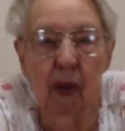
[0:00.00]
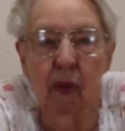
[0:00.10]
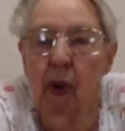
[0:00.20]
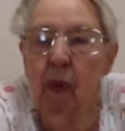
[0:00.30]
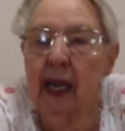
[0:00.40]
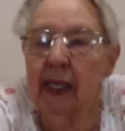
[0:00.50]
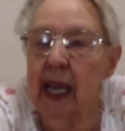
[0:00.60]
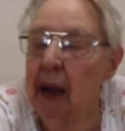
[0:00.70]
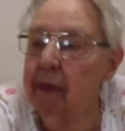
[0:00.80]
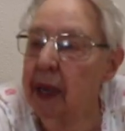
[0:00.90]
we went
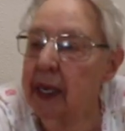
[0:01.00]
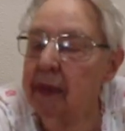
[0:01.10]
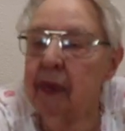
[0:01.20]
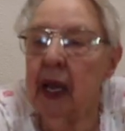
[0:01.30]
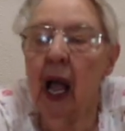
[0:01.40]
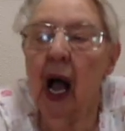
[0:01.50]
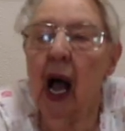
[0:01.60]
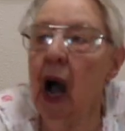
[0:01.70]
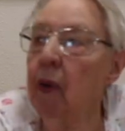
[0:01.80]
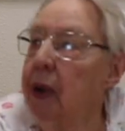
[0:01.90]
camping,
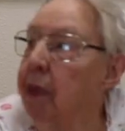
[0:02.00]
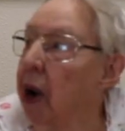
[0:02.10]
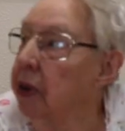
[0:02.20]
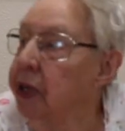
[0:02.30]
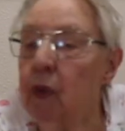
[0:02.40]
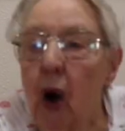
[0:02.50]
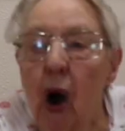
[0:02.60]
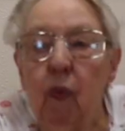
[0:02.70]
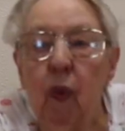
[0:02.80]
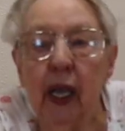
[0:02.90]
and we bought a
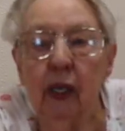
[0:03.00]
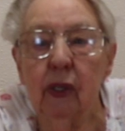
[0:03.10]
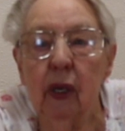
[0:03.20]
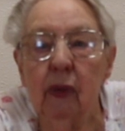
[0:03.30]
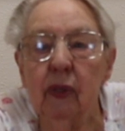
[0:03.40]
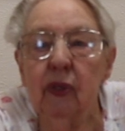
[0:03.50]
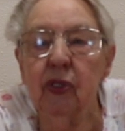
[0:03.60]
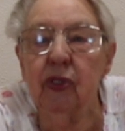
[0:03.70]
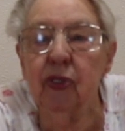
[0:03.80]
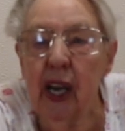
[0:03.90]
one-wheel
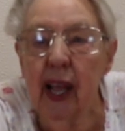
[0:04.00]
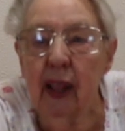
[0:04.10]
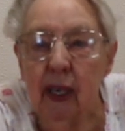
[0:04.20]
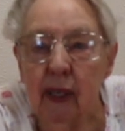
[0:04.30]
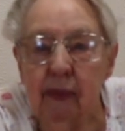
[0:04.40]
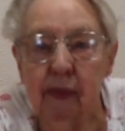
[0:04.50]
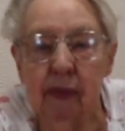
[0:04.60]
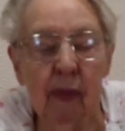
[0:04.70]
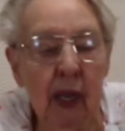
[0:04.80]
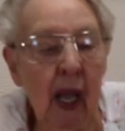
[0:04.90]
trailer
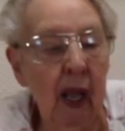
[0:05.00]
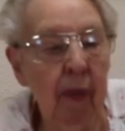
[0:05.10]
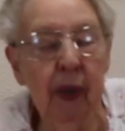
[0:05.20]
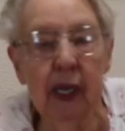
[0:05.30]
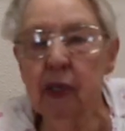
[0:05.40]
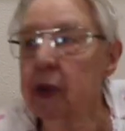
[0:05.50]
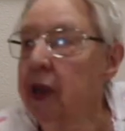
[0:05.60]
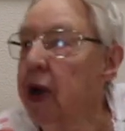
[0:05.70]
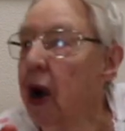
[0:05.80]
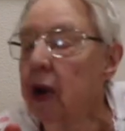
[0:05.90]
because we
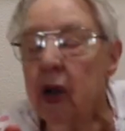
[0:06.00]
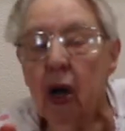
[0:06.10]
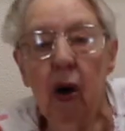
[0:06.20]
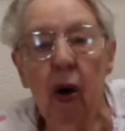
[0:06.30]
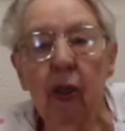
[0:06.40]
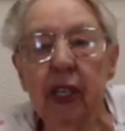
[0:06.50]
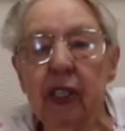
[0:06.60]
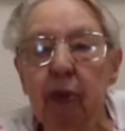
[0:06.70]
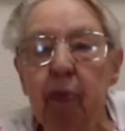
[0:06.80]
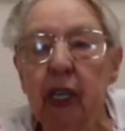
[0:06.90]
thought, oh,
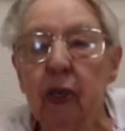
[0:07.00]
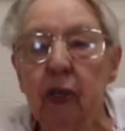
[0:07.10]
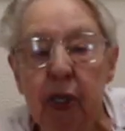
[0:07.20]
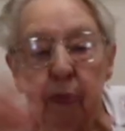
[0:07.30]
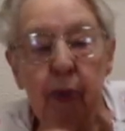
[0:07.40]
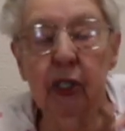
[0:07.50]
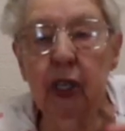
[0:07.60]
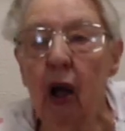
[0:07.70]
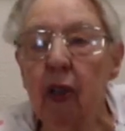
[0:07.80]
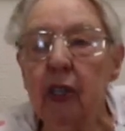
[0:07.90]
this will be good to put
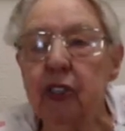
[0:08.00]
all the